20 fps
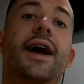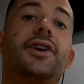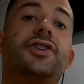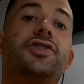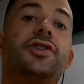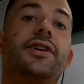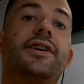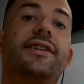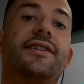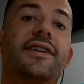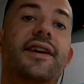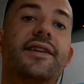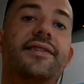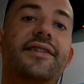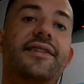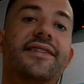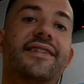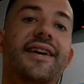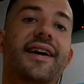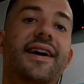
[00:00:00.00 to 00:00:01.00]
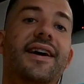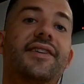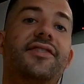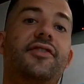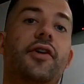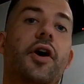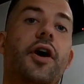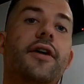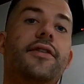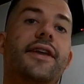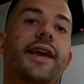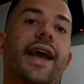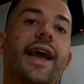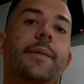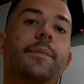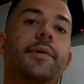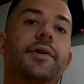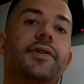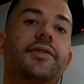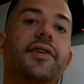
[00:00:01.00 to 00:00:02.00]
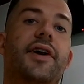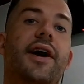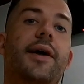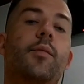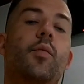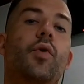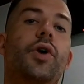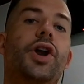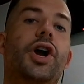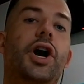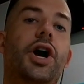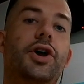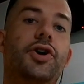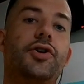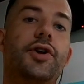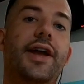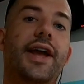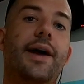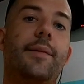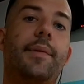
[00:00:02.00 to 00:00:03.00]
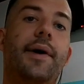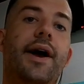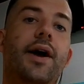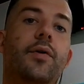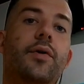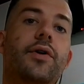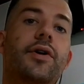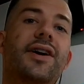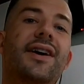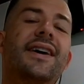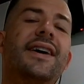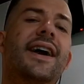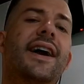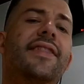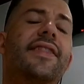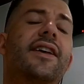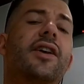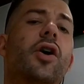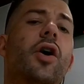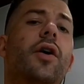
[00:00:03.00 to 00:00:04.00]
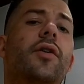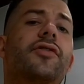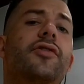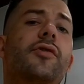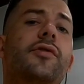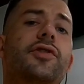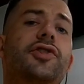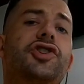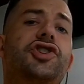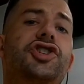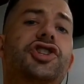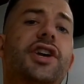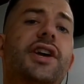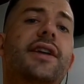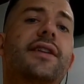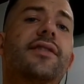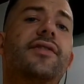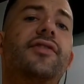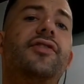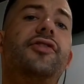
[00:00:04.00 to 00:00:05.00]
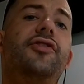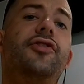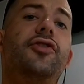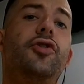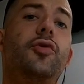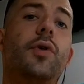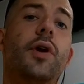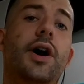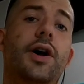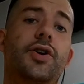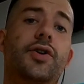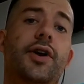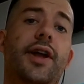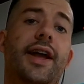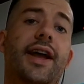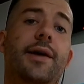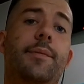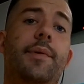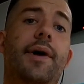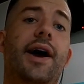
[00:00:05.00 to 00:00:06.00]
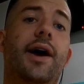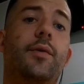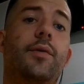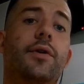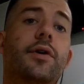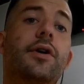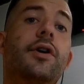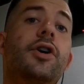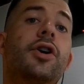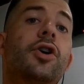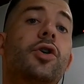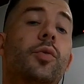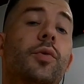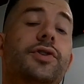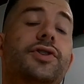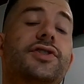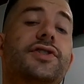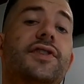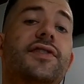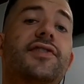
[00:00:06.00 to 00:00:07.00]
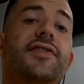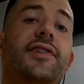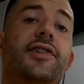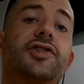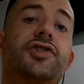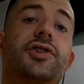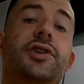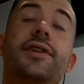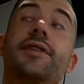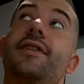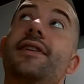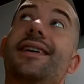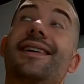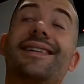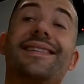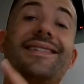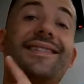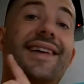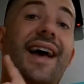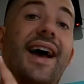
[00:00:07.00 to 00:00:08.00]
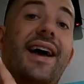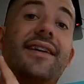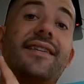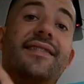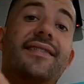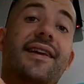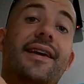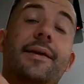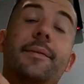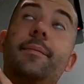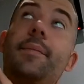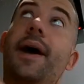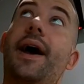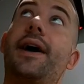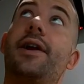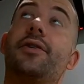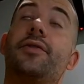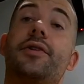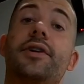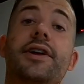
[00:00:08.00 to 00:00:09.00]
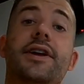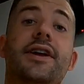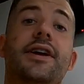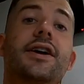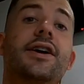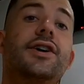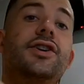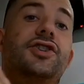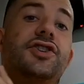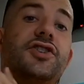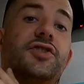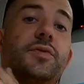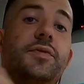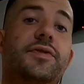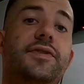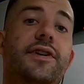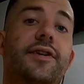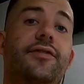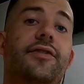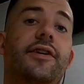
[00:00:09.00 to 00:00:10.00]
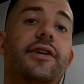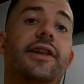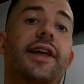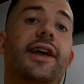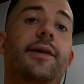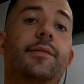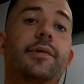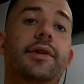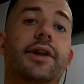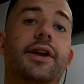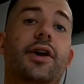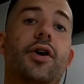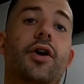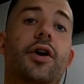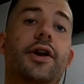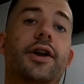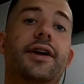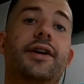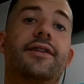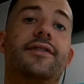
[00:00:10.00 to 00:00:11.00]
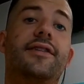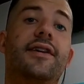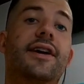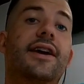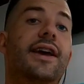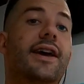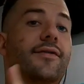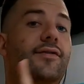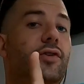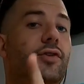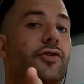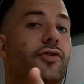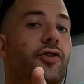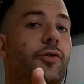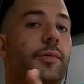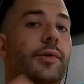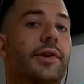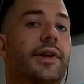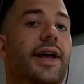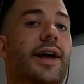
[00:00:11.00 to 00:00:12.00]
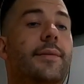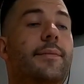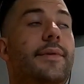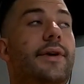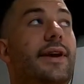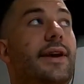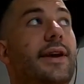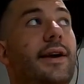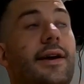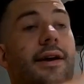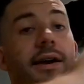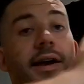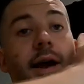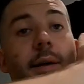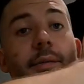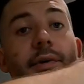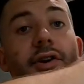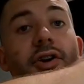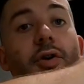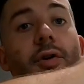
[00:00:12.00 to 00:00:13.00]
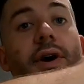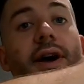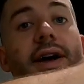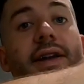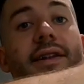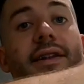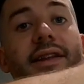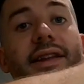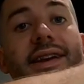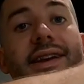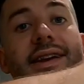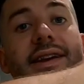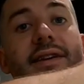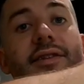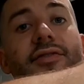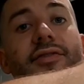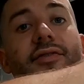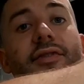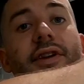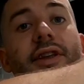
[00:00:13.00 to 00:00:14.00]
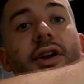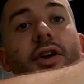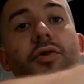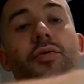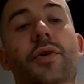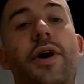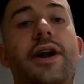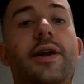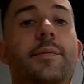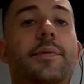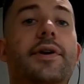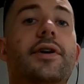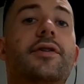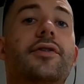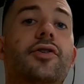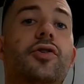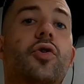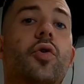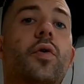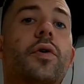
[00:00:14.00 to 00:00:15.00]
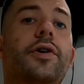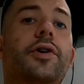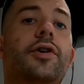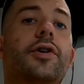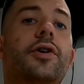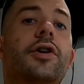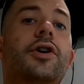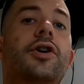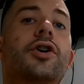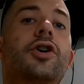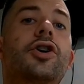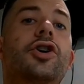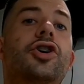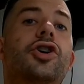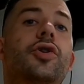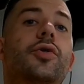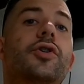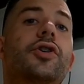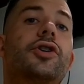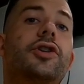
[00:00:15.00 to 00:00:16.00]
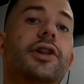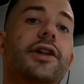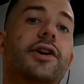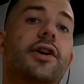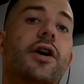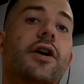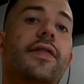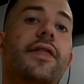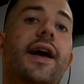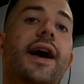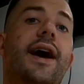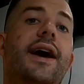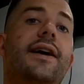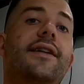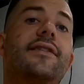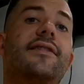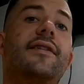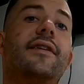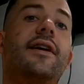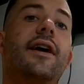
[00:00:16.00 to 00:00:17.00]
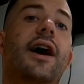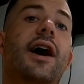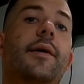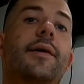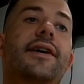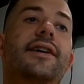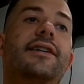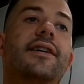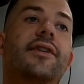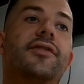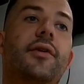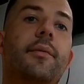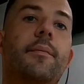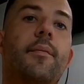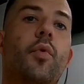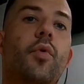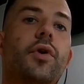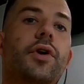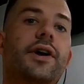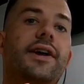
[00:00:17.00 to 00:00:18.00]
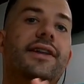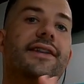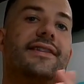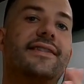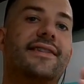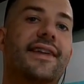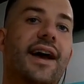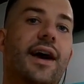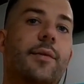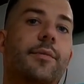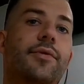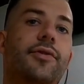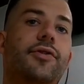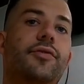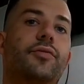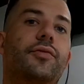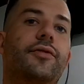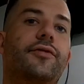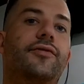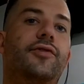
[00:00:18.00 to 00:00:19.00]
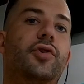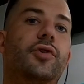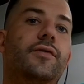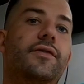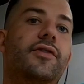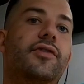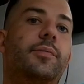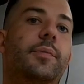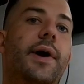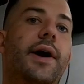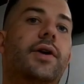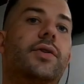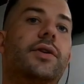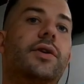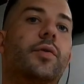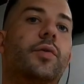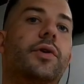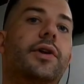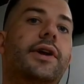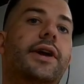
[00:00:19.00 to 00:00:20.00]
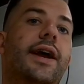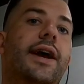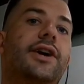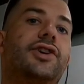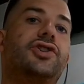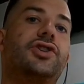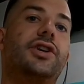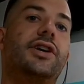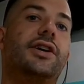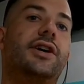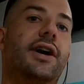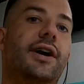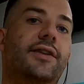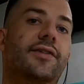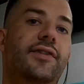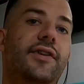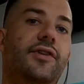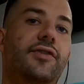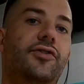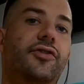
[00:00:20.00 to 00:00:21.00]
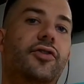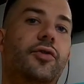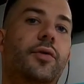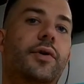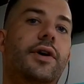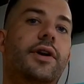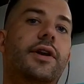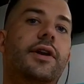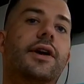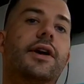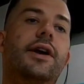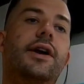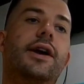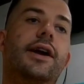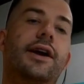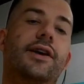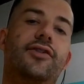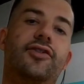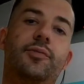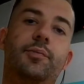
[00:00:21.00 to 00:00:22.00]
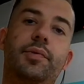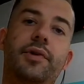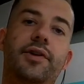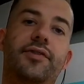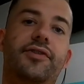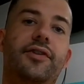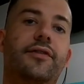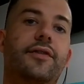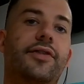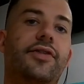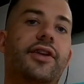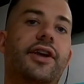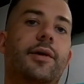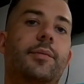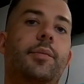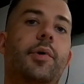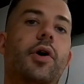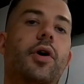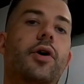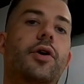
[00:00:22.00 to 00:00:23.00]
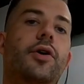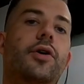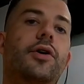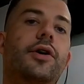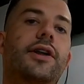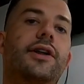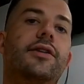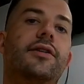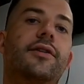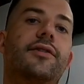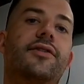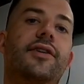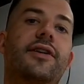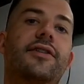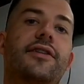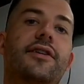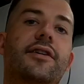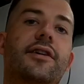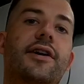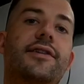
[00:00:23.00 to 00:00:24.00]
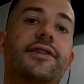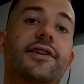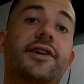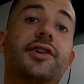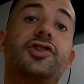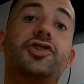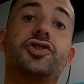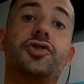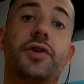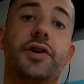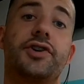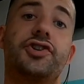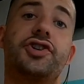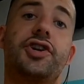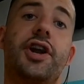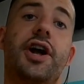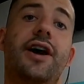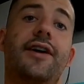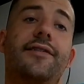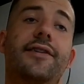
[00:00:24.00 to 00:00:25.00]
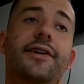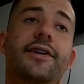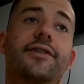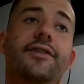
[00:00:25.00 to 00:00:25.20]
actually does a test on the ampere time 100 amp hour and then also the chins 200 amp hour which is essentially the exact same battery just with different labeling on it if youtube will let me i'm going to go ahead and link his video right up here in the corner you can click on that uh, he does a more in-depth review of this battery where he actually cuts into it he splits everything apart he looks at the at the construction of